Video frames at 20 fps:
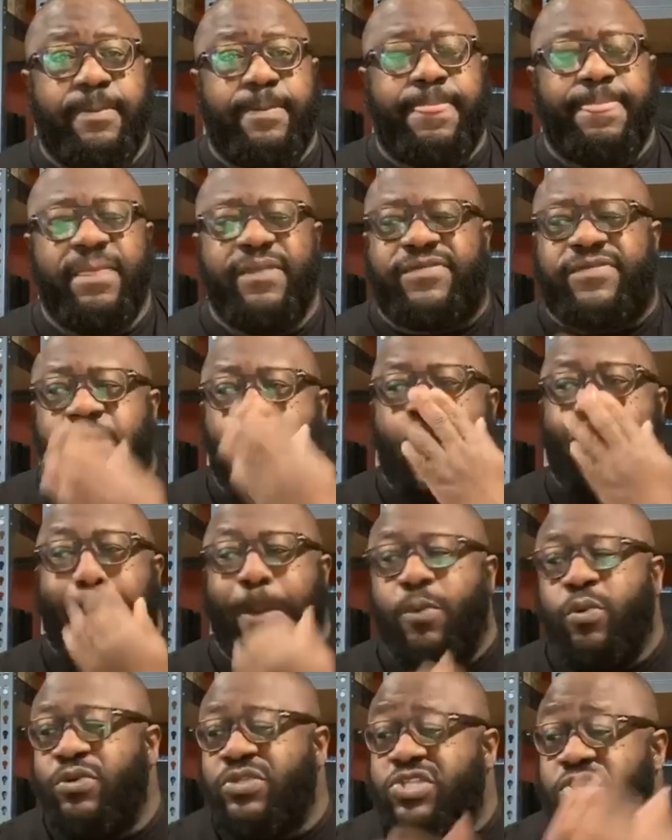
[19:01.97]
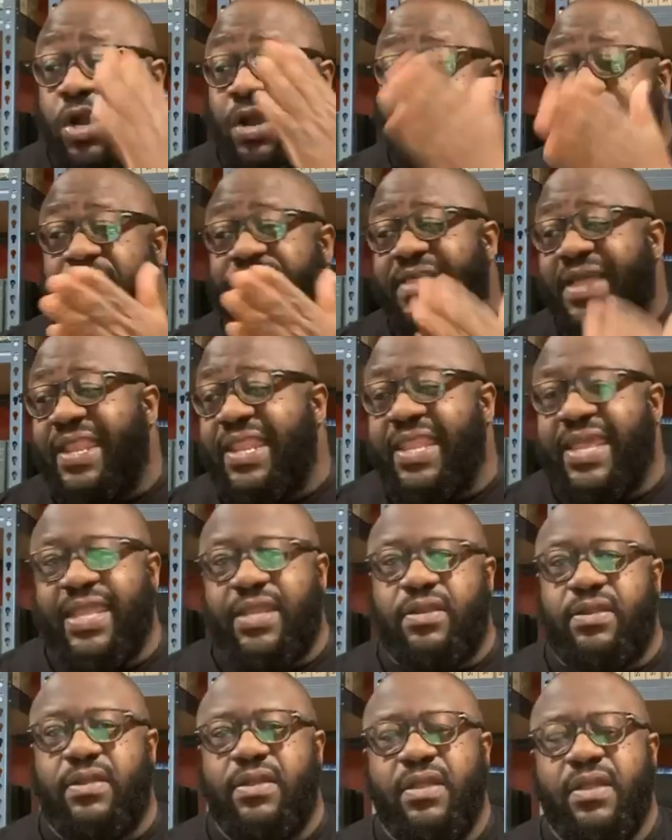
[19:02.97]
And we'll talk about that
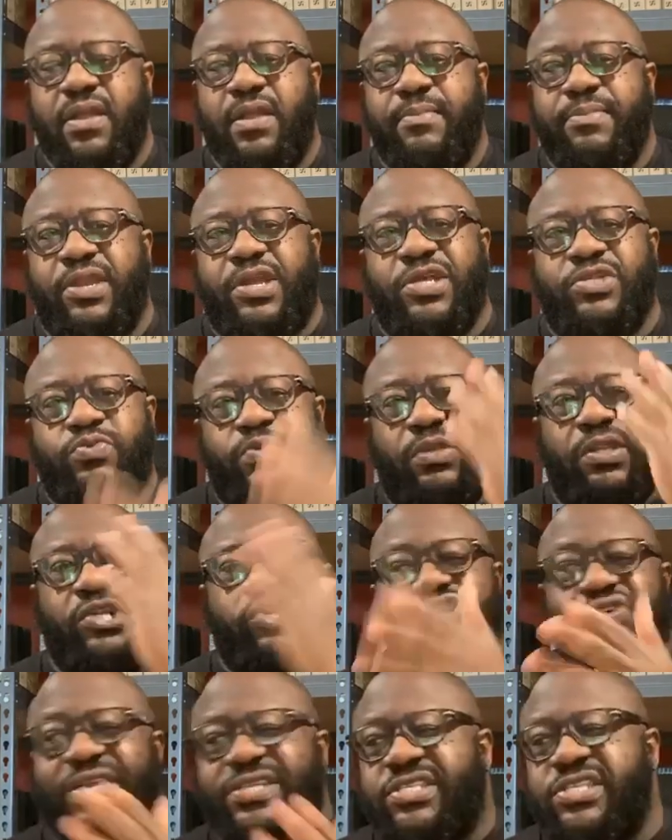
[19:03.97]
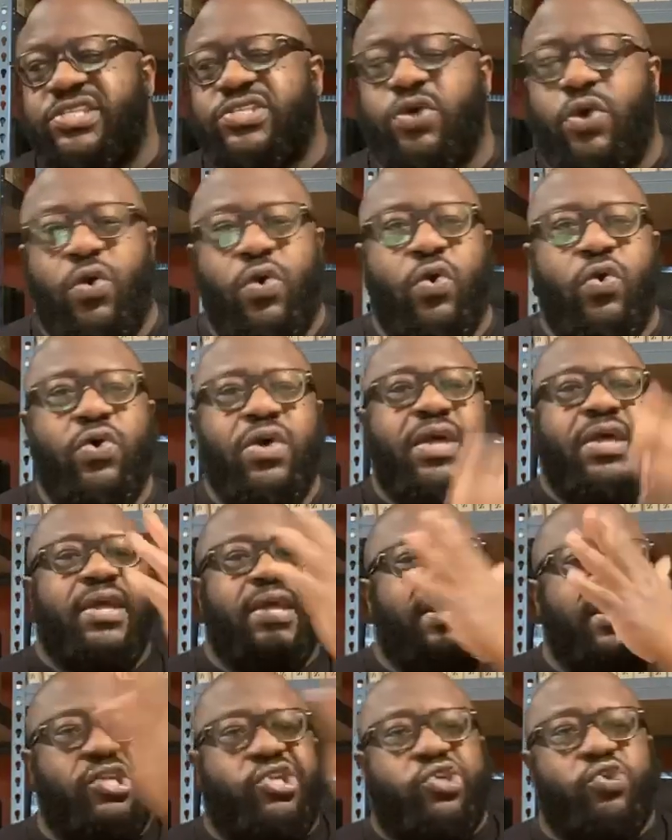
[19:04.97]
later because we'll address this whole
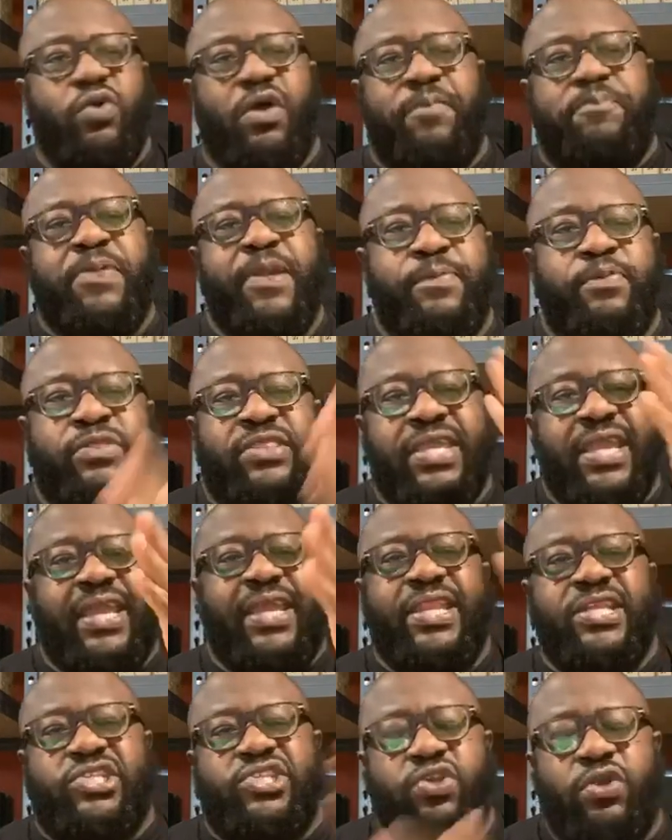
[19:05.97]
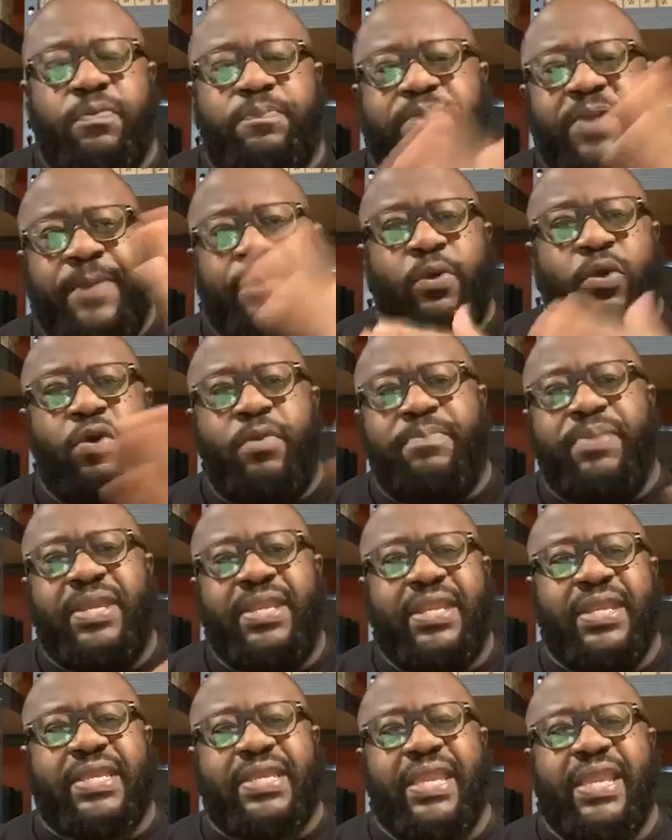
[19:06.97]
issue of people thinking that certain people are going to be in
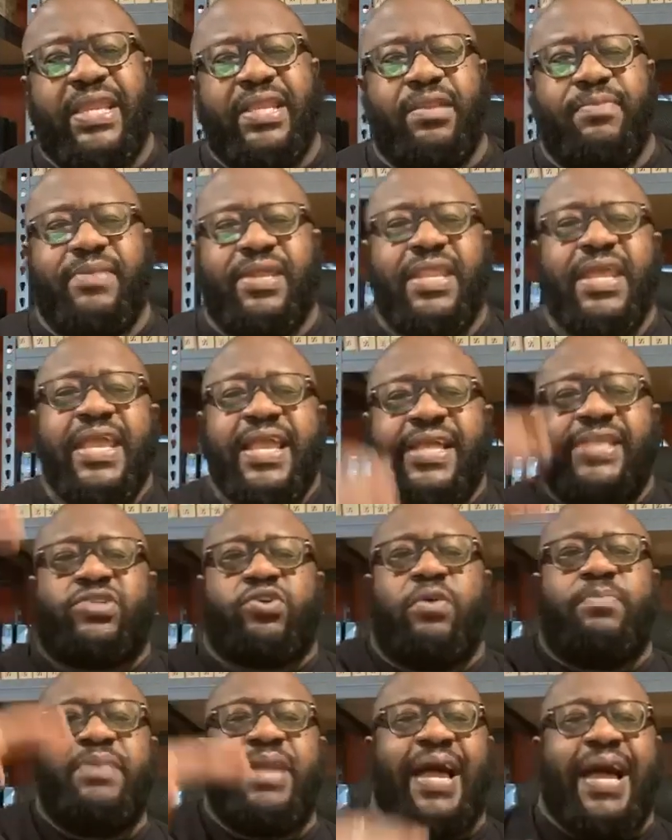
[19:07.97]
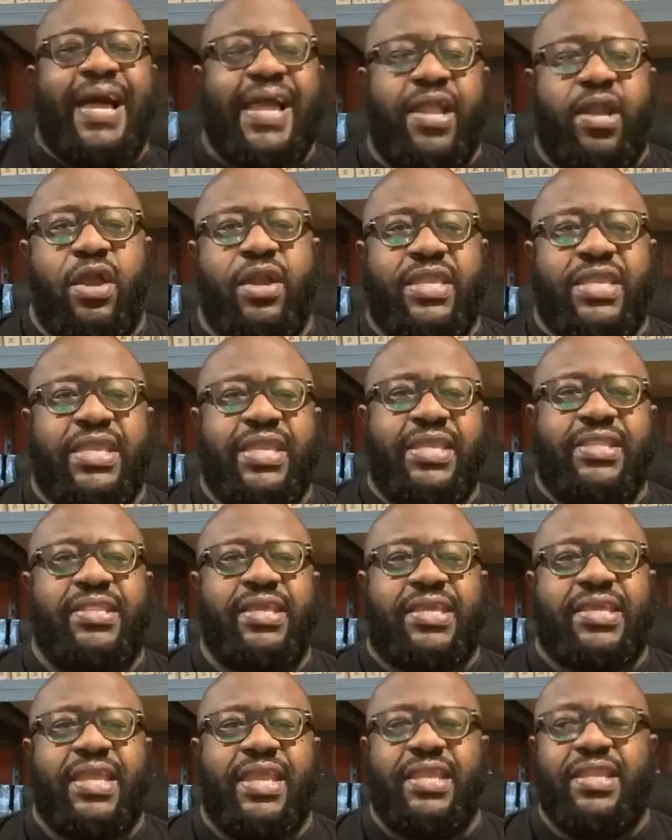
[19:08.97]
the kingdom and it's going to be hierarchy in the
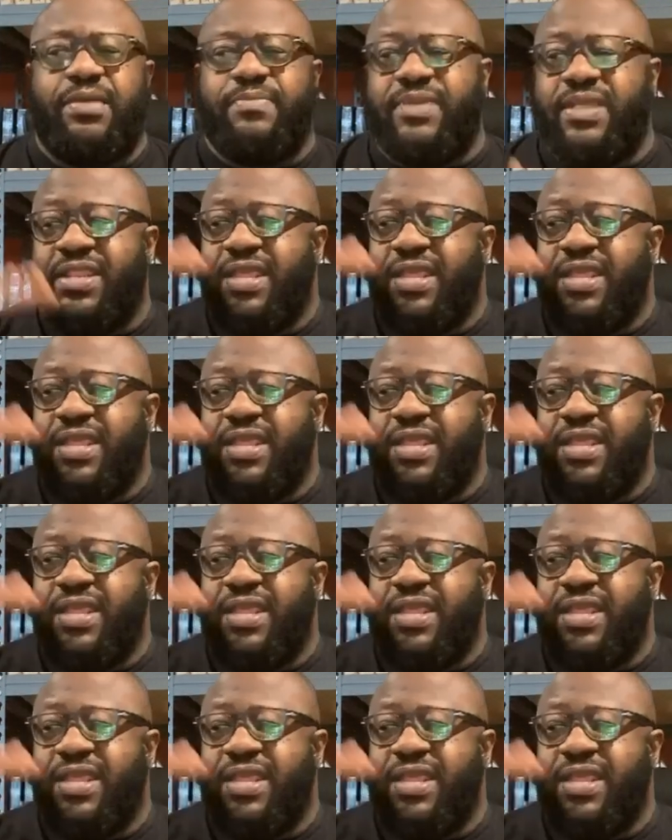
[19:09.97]
kingdom and